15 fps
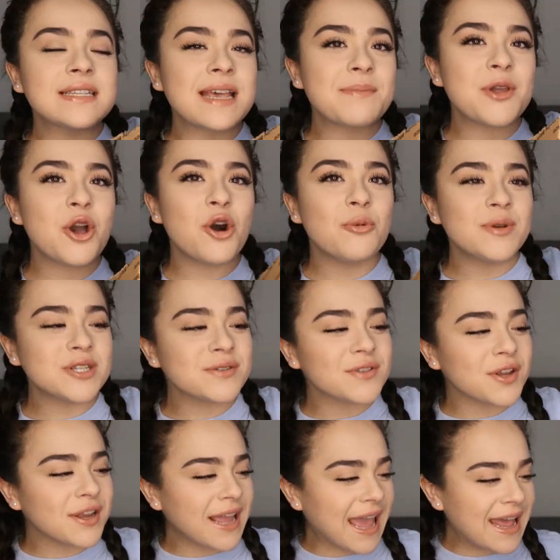They sent me a whole bunch of
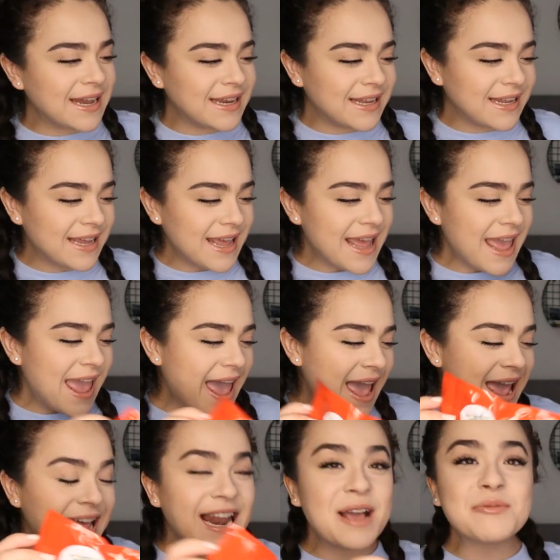their candy
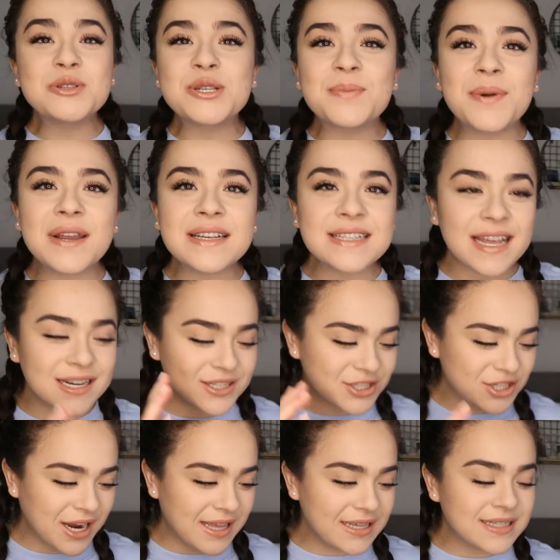and I'm super excited
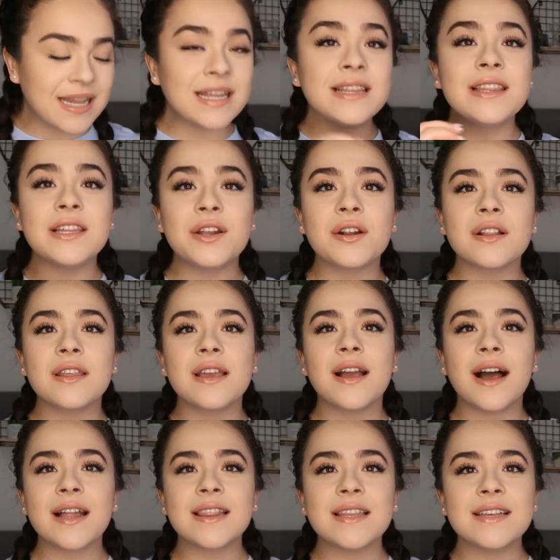to try this. I literally
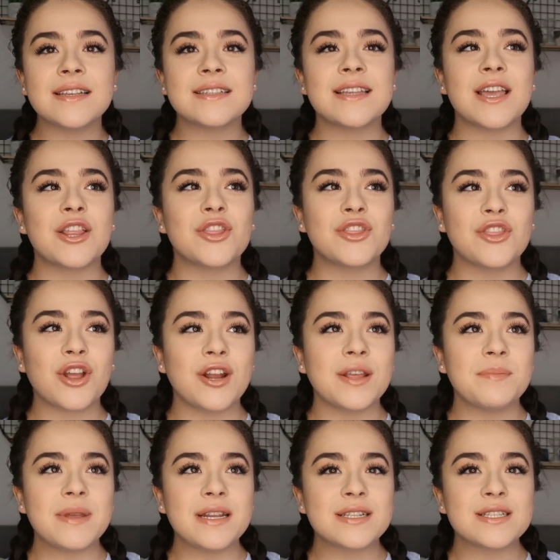got this like
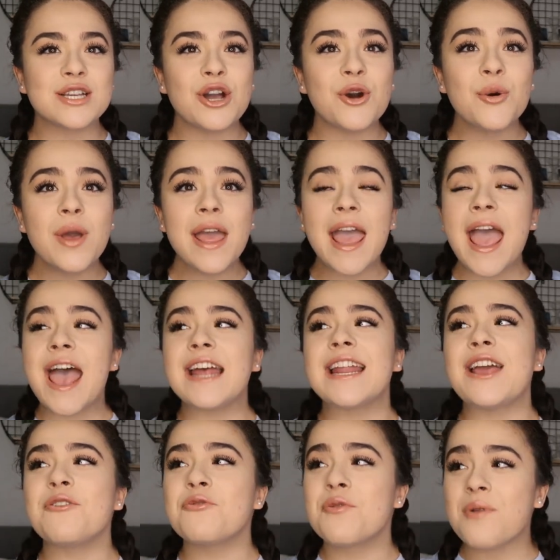30 minutes ago
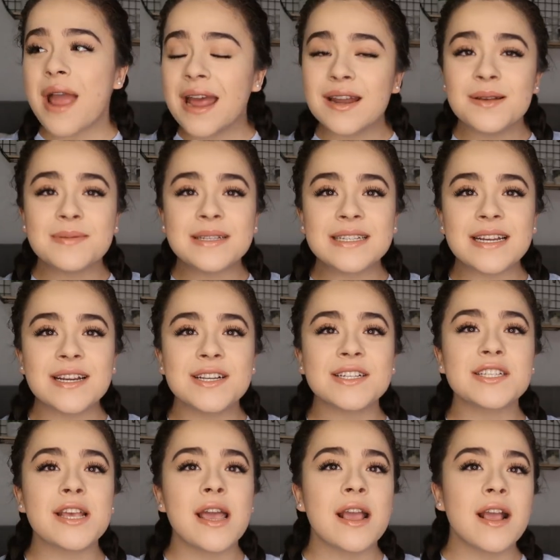and I ran
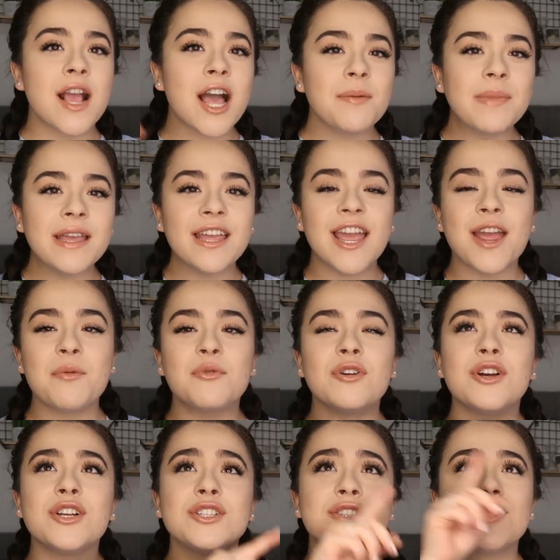upstairs, got my
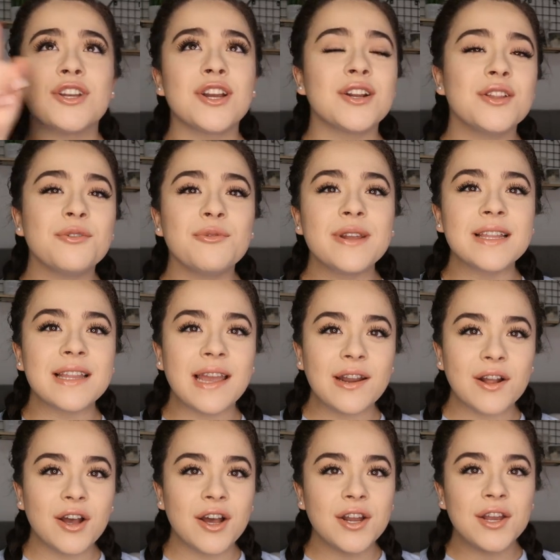camera, turned the ring
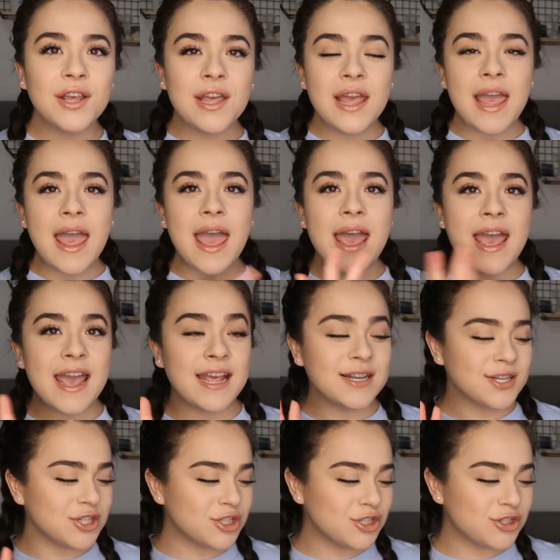light on,
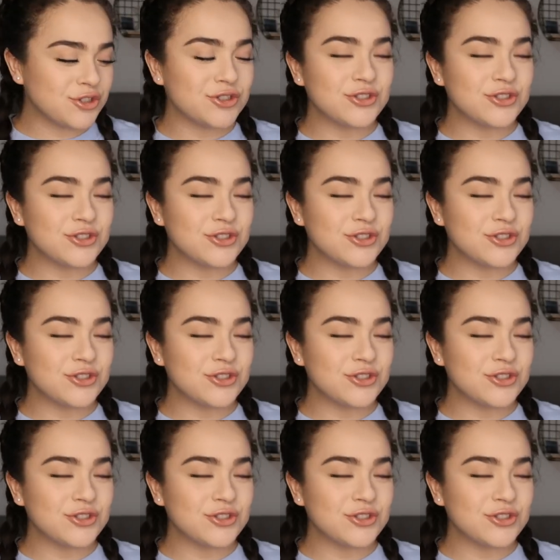and